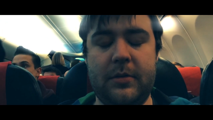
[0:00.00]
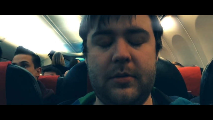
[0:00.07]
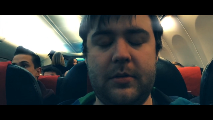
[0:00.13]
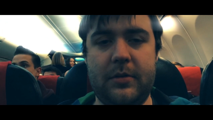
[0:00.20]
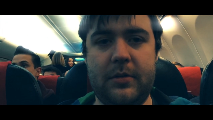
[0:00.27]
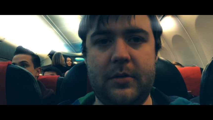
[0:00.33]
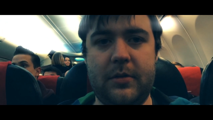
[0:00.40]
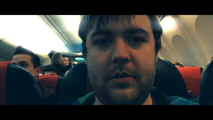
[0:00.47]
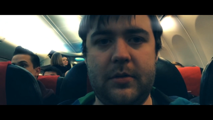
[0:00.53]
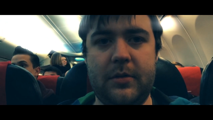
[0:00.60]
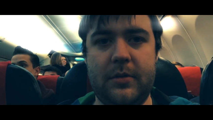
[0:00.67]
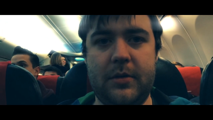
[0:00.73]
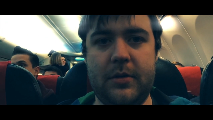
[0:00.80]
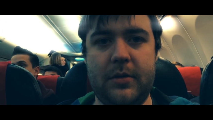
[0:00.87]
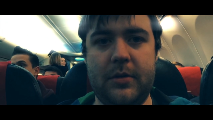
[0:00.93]

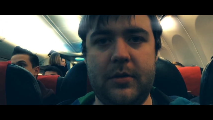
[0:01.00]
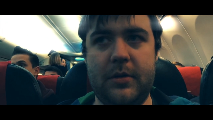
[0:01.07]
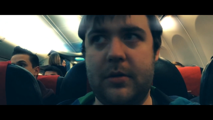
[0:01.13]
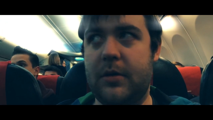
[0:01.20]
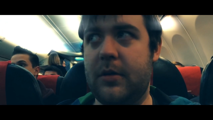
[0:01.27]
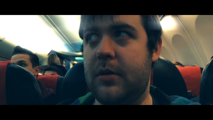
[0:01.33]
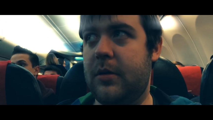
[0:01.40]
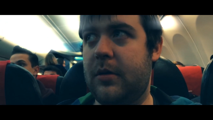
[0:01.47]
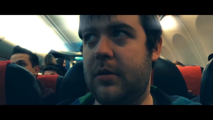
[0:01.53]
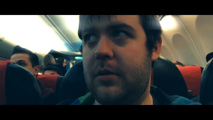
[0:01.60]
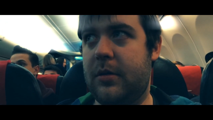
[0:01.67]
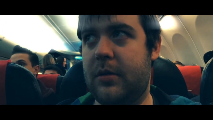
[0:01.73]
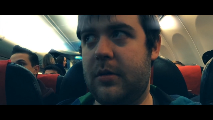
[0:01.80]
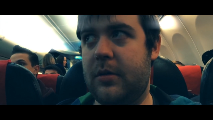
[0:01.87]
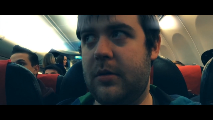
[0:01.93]

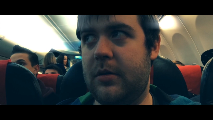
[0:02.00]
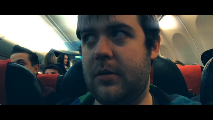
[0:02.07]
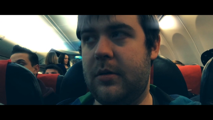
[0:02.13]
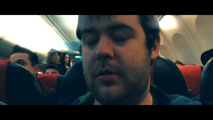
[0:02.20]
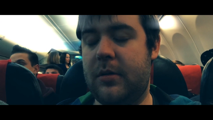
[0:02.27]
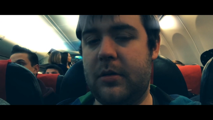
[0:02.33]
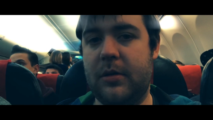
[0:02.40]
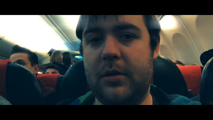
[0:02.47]
[no speech]